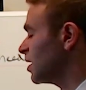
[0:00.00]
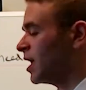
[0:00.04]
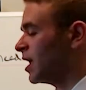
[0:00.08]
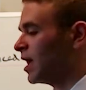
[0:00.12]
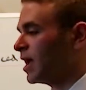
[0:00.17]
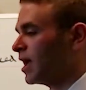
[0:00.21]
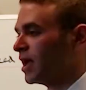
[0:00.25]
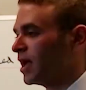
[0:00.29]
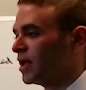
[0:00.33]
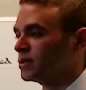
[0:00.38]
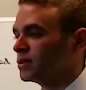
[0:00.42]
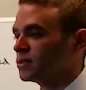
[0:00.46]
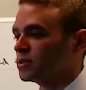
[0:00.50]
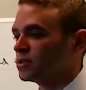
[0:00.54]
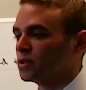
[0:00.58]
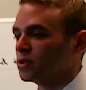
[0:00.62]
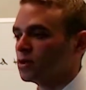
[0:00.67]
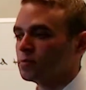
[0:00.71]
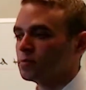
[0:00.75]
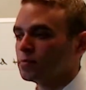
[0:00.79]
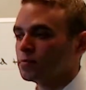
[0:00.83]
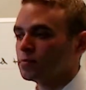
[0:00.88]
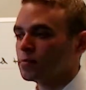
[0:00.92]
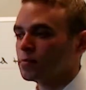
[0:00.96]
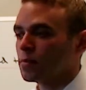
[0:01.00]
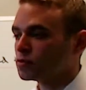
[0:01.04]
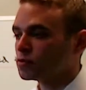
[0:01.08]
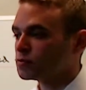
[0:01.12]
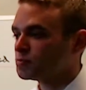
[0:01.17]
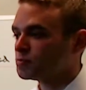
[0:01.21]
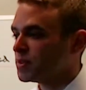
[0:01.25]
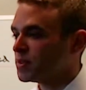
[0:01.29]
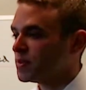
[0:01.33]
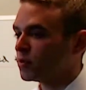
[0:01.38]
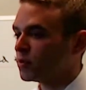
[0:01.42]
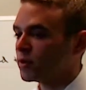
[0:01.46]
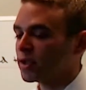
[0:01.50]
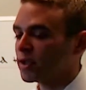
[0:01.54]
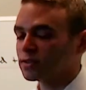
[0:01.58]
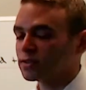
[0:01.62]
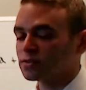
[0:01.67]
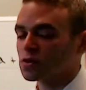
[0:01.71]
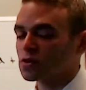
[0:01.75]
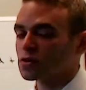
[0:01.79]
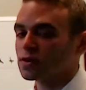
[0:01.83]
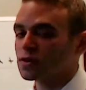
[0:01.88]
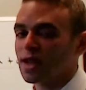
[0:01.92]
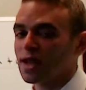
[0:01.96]
and most people get
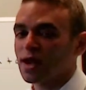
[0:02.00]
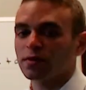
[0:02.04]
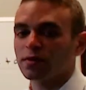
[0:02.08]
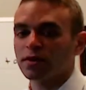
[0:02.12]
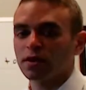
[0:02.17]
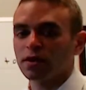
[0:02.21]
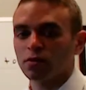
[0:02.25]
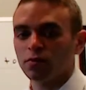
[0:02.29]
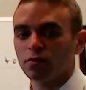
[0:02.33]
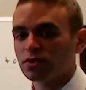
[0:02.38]
turned down here.